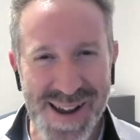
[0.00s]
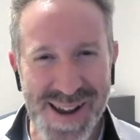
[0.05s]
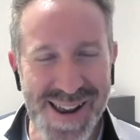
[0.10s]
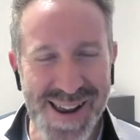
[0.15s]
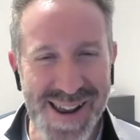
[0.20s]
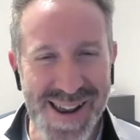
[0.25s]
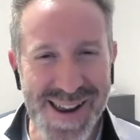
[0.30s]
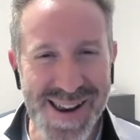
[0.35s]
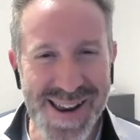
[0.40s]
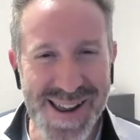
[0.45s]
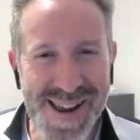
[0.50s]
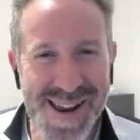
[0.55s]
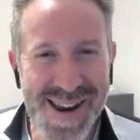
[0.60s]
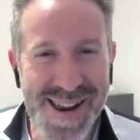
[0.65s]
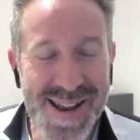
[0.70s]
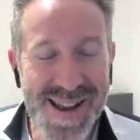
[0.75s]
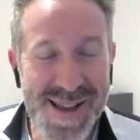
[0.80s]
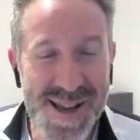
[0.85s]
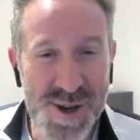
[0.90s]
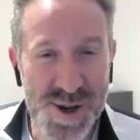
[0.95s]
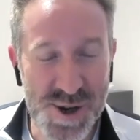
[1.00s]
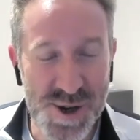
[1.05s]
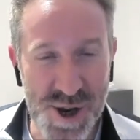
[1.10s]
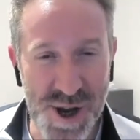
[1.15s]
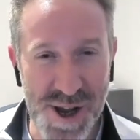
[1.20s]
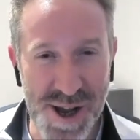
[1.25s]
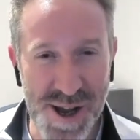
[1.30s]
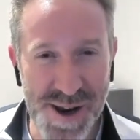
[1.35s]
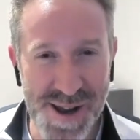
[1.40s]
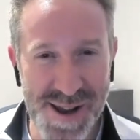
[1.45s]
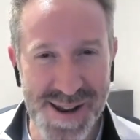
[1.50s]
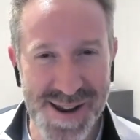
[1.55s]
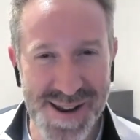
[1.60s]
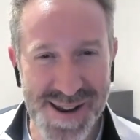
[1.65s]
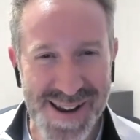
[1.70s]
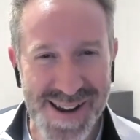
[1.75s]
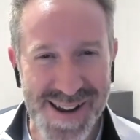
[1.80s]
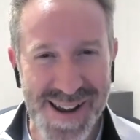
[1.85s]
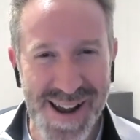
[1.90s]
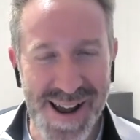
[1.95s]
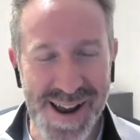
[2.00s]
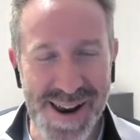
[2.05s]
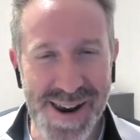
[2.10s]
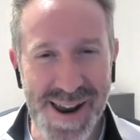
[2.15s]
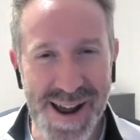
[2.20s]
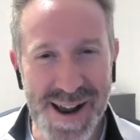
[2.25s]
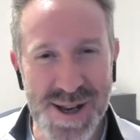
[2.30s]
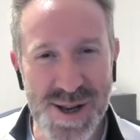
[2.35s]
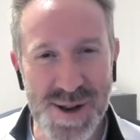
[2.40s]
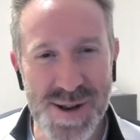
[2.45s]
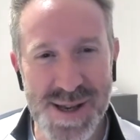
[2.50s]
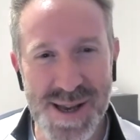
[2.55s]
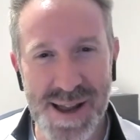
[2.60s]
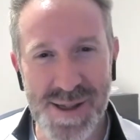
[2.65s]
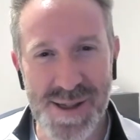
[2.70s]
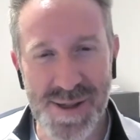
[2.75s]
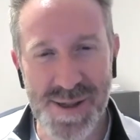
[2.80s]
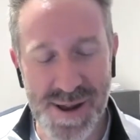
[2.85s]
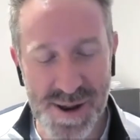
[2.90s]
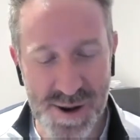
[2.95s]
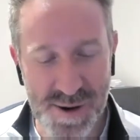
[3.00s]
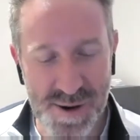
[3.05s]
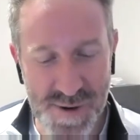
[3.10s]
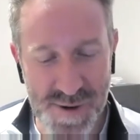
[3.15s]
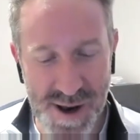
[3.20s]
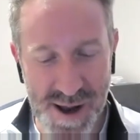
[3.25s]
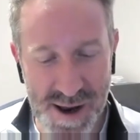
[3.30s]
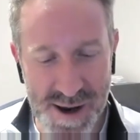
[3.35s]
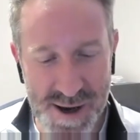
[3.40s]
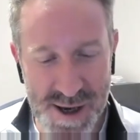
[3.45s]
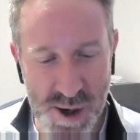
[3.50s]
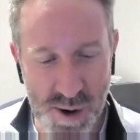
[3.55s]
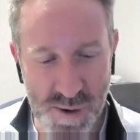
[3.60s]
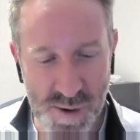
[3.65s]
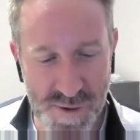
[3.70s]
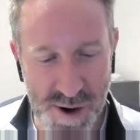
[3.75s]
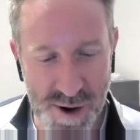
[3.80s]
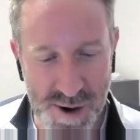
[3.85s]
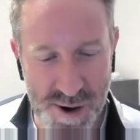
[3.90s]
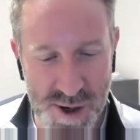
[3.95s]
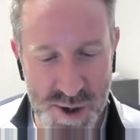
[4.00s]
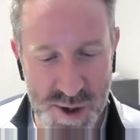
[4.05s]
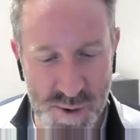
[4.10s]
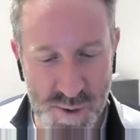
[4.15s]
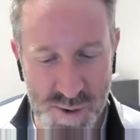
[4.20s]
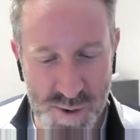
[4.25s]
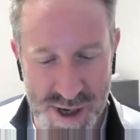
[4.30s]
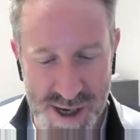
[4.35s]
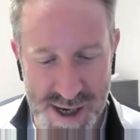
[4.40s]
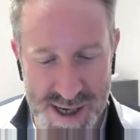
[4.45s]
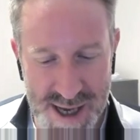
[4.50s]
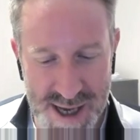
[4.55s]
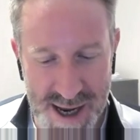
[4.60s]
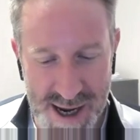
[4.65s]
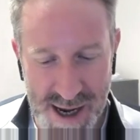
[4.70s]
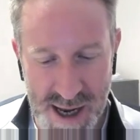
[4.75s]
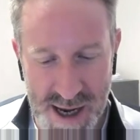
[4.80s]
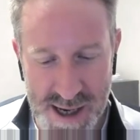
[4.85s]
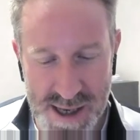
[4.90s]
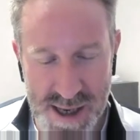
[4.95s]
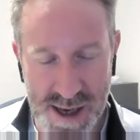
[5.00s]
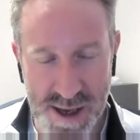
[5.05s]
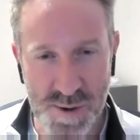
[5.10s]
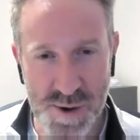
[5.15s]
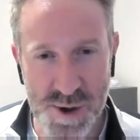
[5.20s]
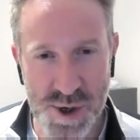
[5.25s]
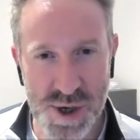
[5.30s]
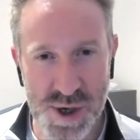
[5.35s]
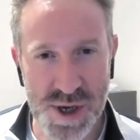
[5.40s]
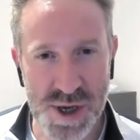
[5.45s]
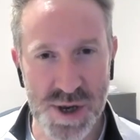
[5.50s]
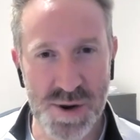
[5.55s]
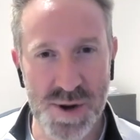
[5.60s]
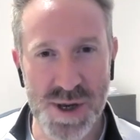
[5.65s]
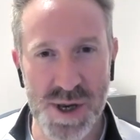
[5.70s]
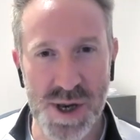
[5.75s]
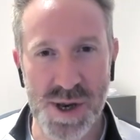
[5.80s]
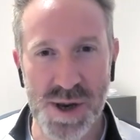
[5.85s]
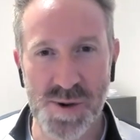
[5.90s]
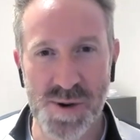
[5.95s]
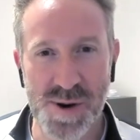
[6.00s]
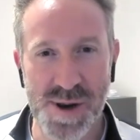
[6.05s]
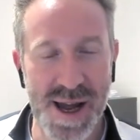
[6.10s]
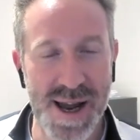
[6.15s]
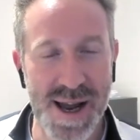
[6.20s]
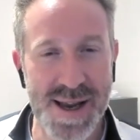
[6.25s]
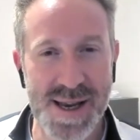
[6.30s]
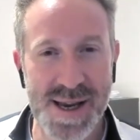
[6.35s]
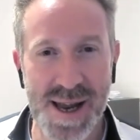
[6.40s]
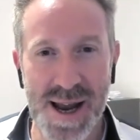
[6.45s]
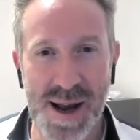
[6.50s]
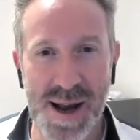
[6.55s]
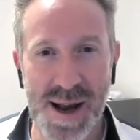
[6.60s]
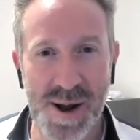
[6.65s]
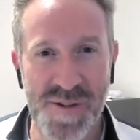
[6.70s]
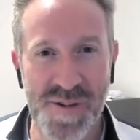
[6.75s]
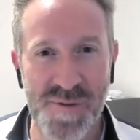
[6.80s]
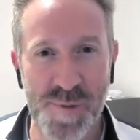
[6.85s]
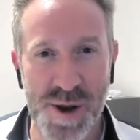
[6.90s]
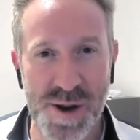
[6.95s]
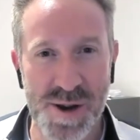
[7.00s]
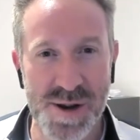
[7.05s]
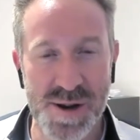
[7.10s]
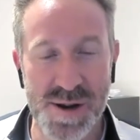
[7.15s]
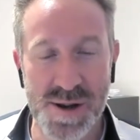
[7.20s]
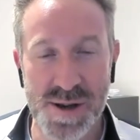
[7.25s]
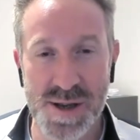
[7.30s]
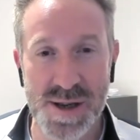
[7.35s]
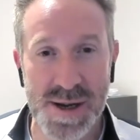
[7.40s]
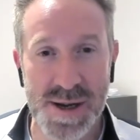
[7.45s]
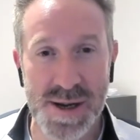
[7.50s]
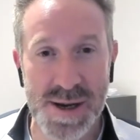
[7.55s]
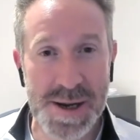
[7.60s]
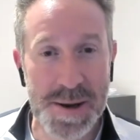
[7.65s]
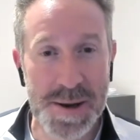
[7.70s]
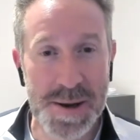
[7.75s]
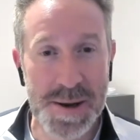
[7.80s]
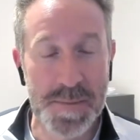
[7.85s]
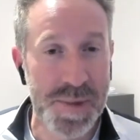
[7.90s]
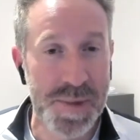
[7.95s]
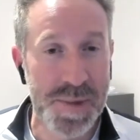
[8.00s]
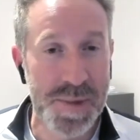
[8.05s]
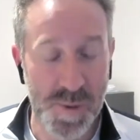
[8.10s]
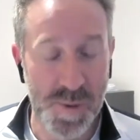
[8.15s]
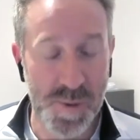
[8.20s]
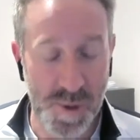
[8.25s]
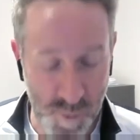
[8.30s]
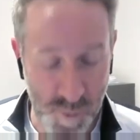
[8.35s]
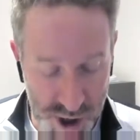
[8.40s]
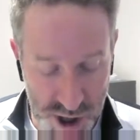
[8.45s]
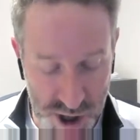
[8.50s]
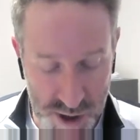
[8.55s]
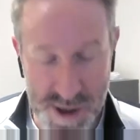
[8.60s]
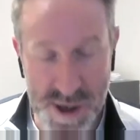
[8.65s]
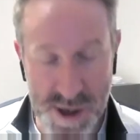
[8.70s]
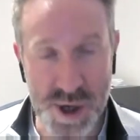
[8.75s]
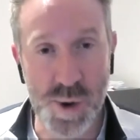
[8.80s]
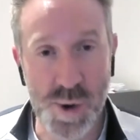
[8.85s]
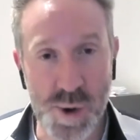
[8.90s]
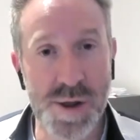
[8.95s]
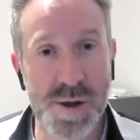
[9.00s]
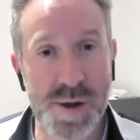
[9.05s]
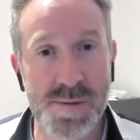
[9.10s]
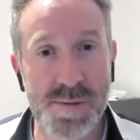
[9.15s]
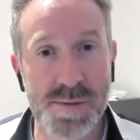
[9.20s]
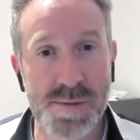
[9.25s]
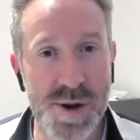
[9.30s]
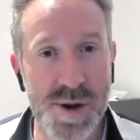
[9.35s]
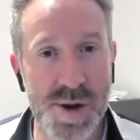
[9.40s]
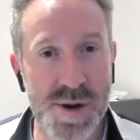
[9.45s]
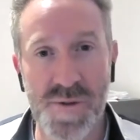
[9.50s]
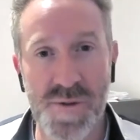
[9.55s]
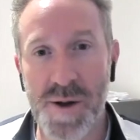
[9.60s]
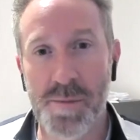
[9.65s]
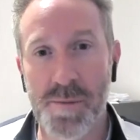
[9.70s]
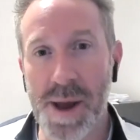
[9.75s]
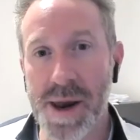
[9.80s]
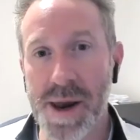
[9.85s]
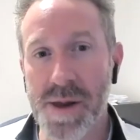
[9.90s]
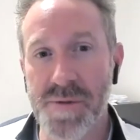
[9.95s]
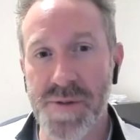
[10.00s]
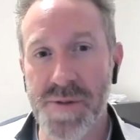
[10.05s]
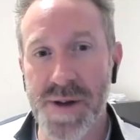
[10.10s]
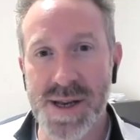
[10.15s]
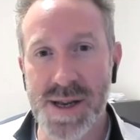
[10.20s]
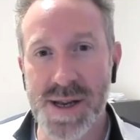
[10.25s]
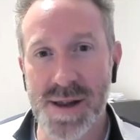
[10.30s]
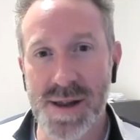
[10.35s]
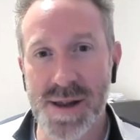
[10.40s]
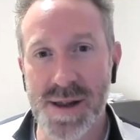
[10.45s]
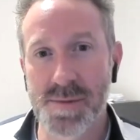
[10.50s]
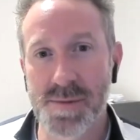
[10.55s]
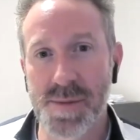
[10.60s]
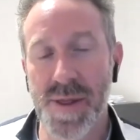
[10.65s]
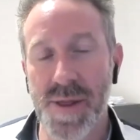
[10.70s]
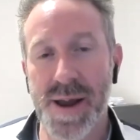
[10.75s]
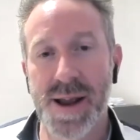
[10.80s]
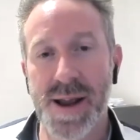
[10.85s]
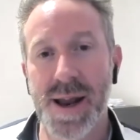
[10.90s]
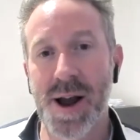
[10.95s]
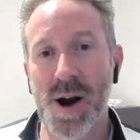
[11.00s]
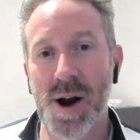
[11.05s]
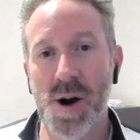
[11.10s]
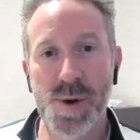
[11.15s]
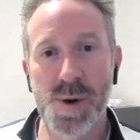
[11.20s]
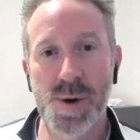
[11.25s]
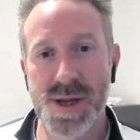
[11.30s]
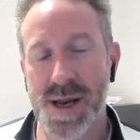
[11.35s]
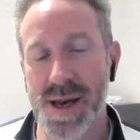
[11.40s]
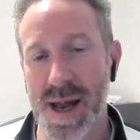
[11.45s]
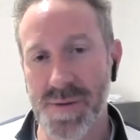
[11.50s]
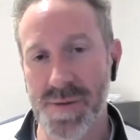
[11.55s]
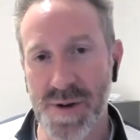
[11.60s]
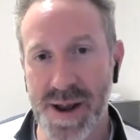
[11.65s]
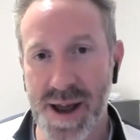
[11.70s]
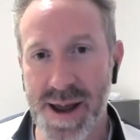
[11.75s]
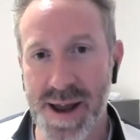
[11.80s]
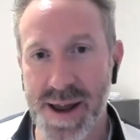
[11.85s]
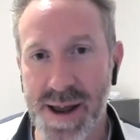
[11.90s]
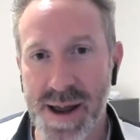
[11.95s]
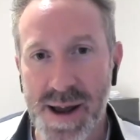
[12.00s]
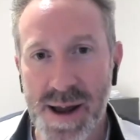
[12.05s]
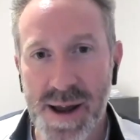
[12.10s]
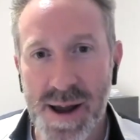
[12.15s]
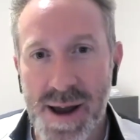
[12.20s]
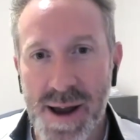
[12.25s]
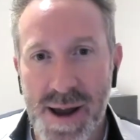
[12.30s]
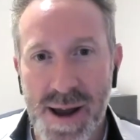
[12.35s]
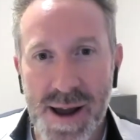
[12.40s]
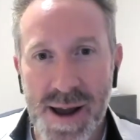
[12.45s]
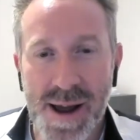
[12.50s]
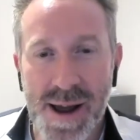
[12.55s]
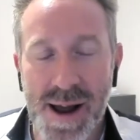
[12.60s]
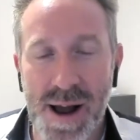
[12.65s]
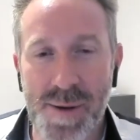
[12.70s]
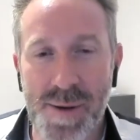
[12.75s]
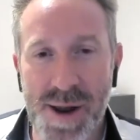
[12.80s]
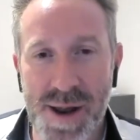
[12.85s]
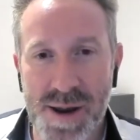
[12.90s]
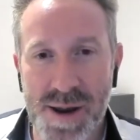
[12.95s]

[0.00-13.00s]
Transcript: it, it, it is a journey and as you said that you've learned an awful lot of tools and techniques that you'll just use in your day-to-day life because well one you enjoy them you find benefits in them but they can help us to navigate i